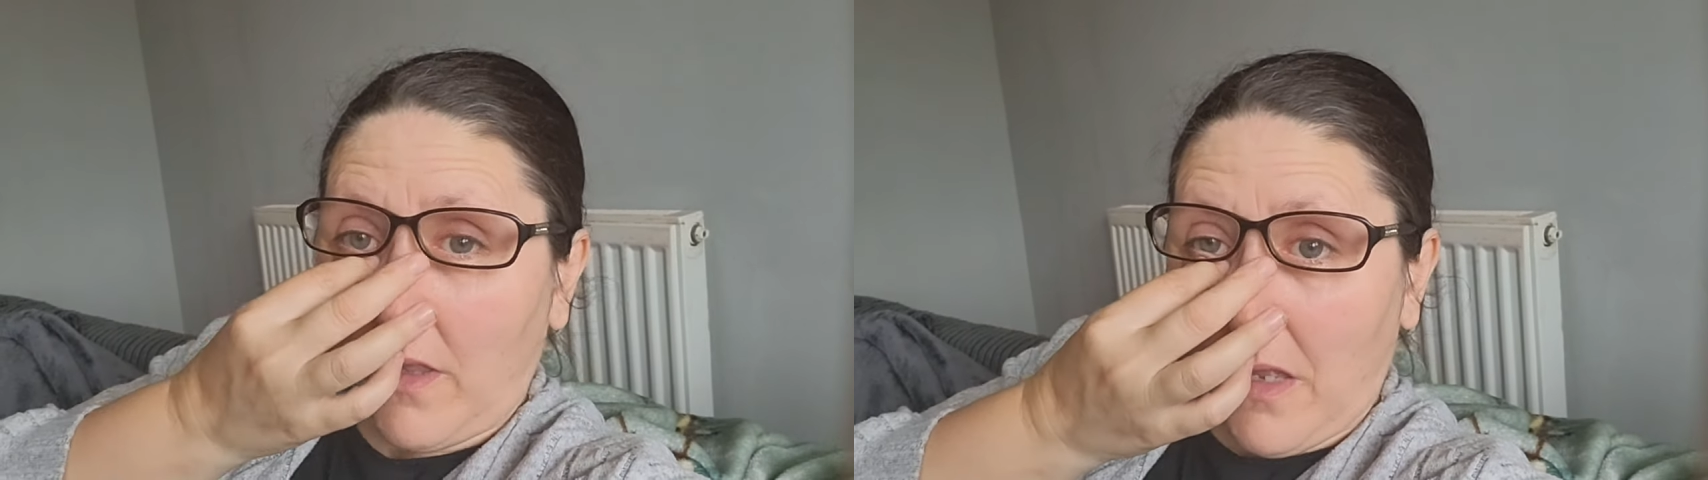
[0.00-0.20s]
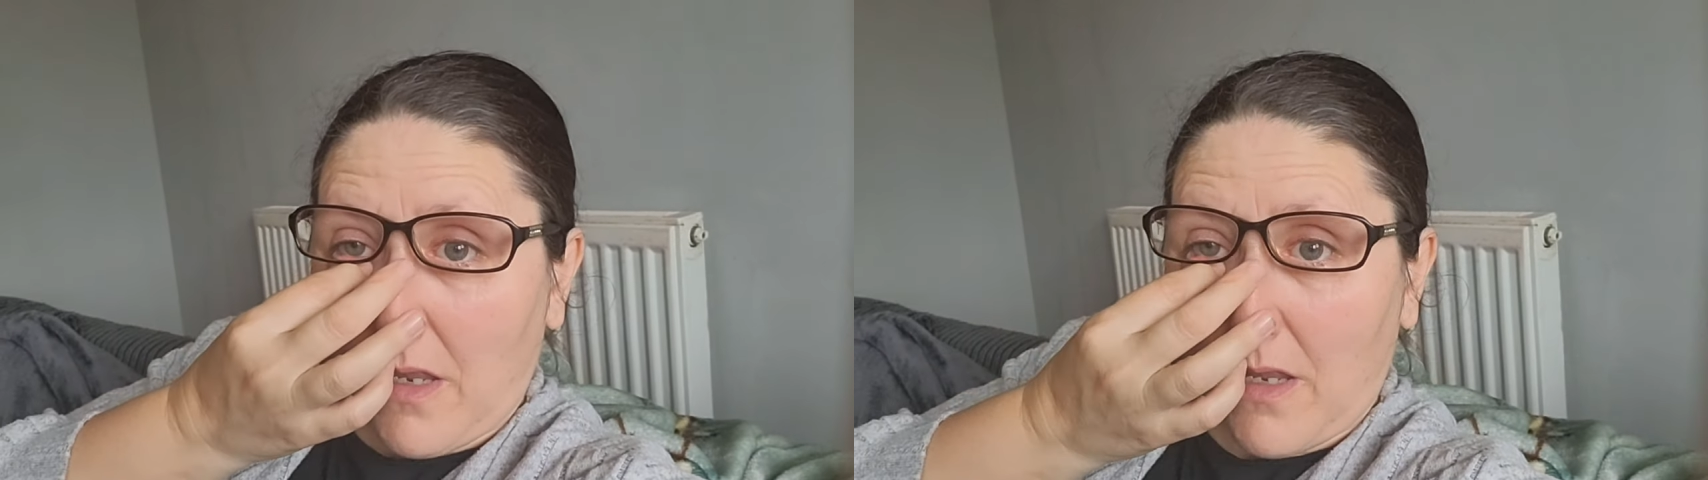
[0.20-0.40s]

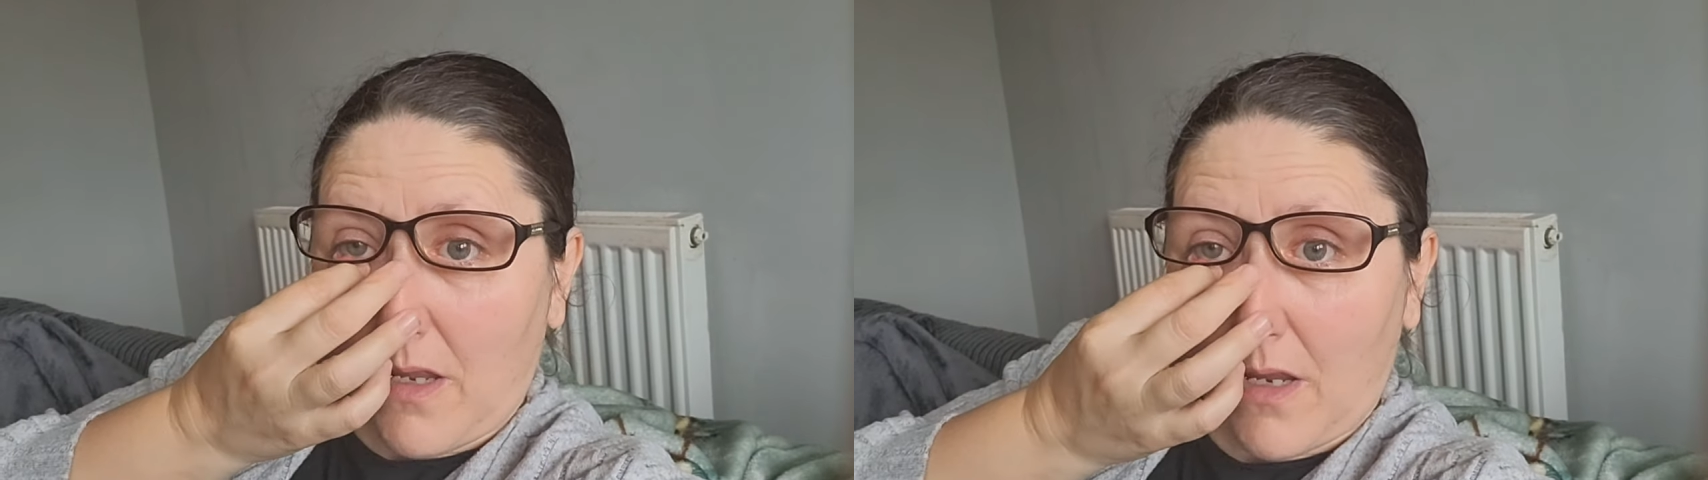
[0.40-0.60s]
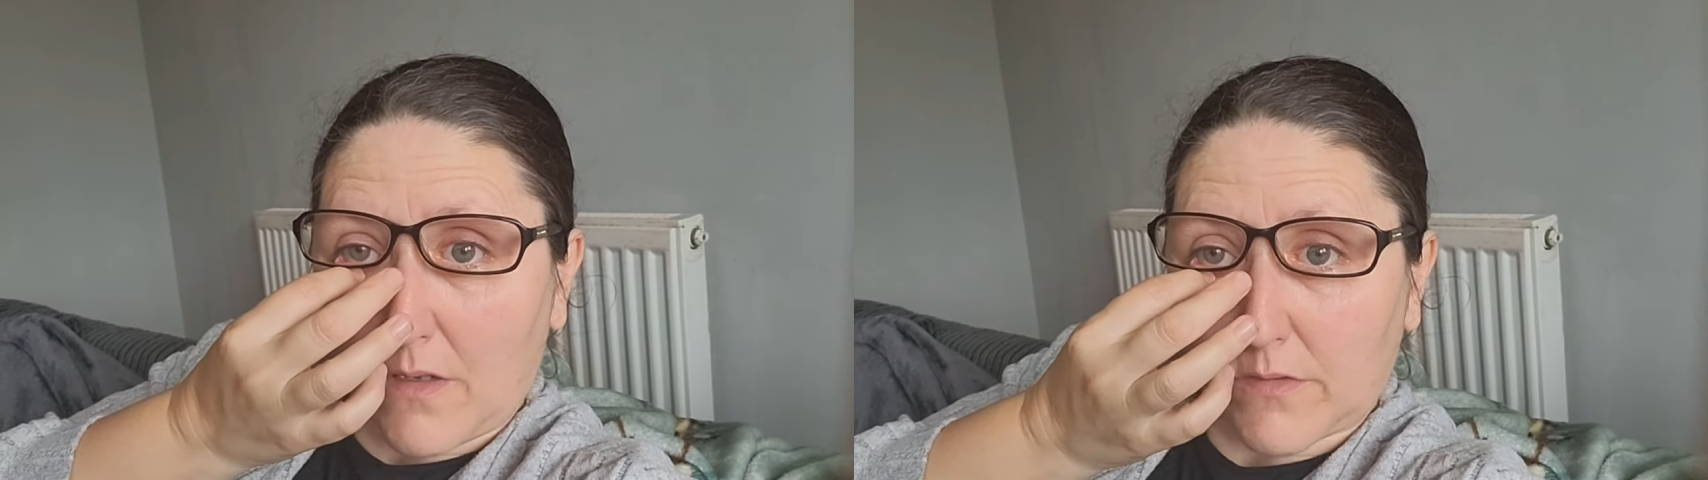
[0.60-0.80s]
yeah,
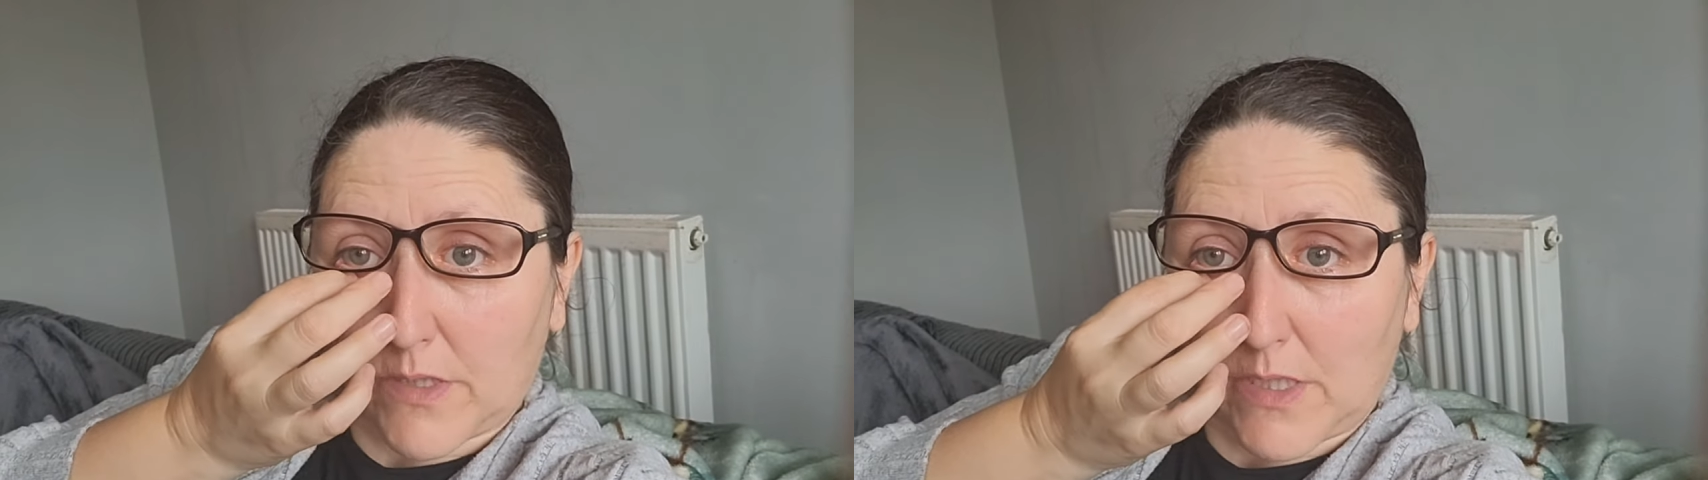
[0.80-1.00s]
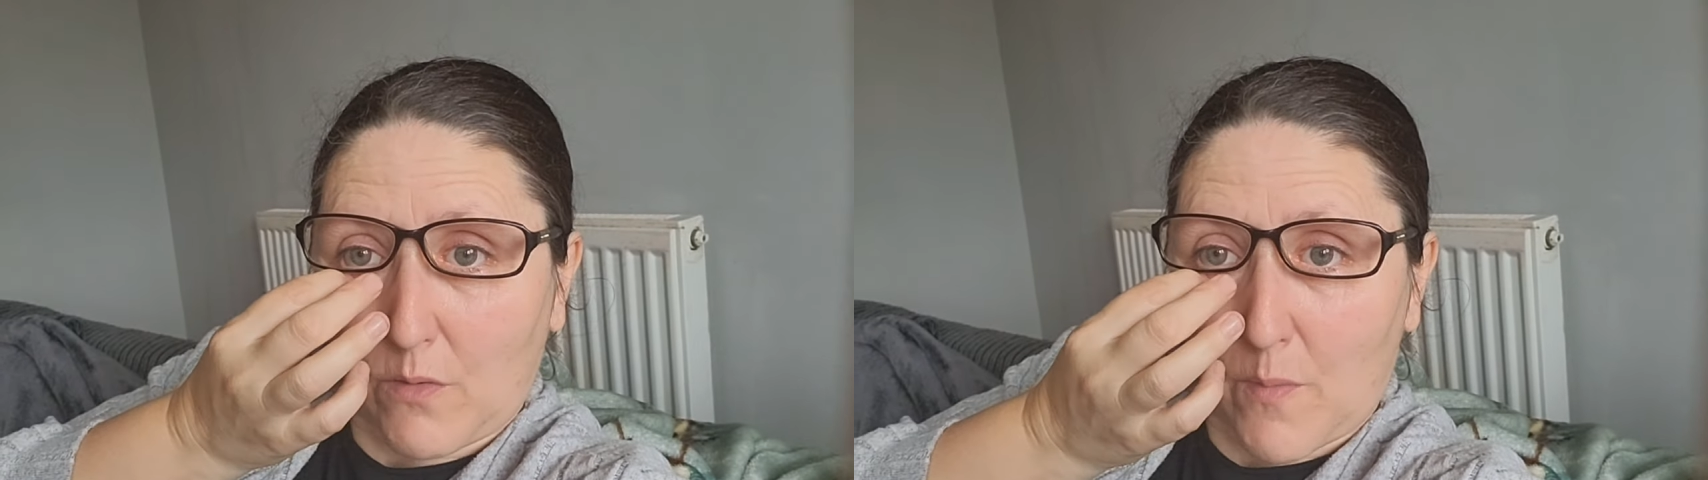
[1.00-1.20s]
half
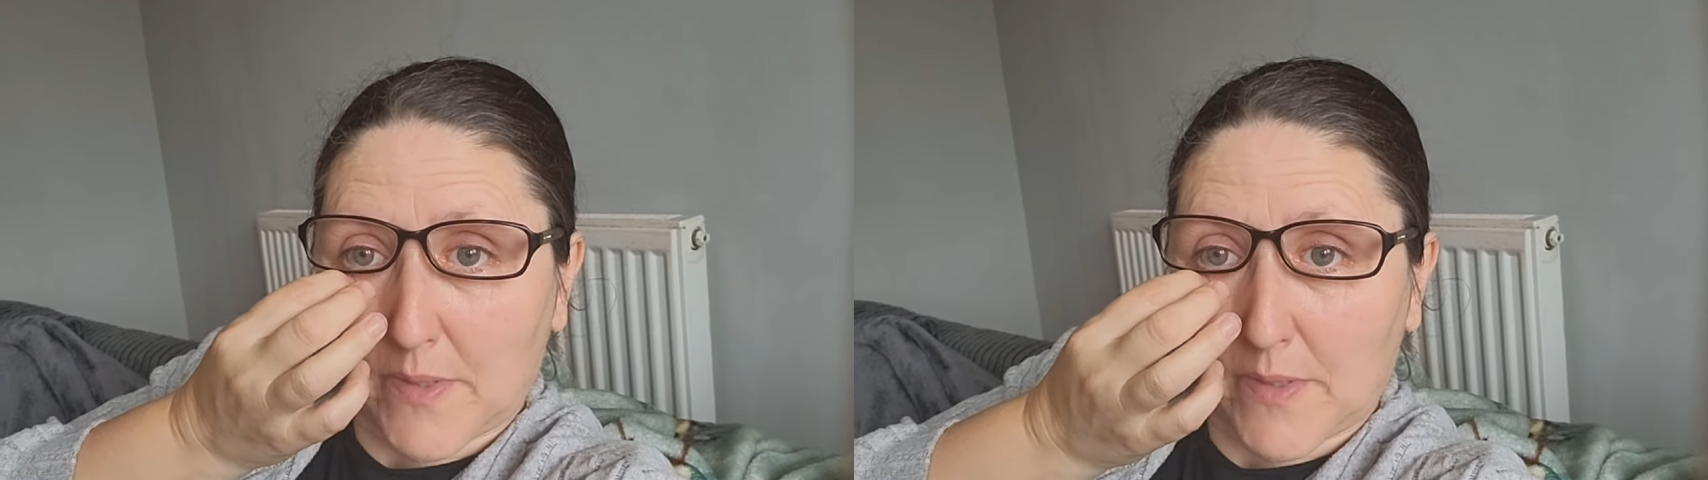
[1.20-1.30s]
ten. I was